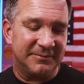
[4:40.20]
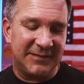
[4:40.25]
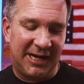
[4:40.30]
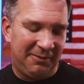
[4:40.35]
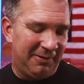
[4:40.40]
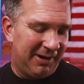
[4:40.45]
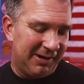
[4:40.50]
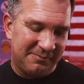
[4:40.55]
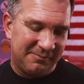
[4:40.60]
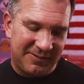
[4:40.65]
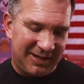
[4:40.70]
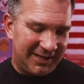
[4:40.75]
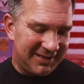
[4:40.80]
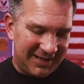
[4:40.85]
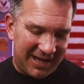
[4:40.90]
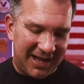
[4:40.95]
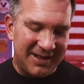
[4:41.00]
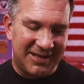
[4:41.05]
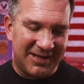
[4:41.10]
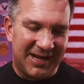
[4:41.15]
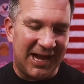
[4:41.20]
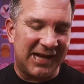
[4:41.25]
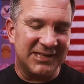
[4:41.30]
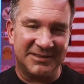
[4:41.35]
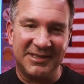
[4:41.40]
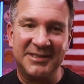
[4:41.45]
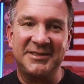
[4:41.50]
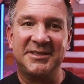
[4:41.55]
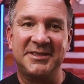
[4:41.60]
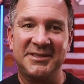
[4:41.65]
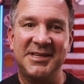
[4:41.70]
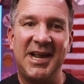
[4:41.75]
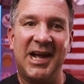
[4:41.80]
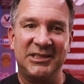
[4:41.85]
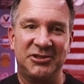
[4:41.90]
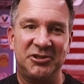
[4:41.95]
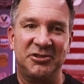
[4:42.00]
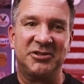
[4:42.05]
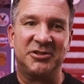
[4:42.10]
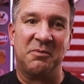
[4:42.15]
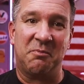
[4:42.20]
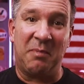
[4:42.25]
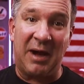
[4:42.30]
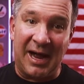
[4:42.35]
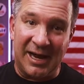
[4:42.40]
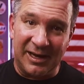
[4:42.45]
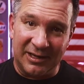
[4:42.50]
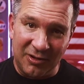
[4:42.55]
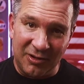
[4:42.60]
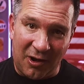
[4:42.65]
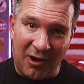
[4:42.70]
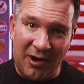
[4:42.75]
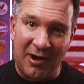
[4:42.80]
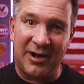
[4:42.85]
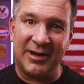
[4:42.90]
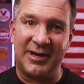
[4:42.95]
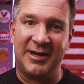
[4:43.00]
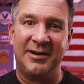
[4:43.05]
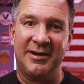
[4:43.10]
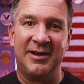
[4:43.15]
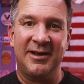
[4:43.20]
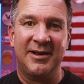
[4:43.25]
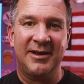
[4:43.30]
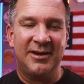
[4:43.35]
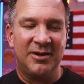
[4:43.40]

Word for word: anyway, and guys, this is not just to pile on and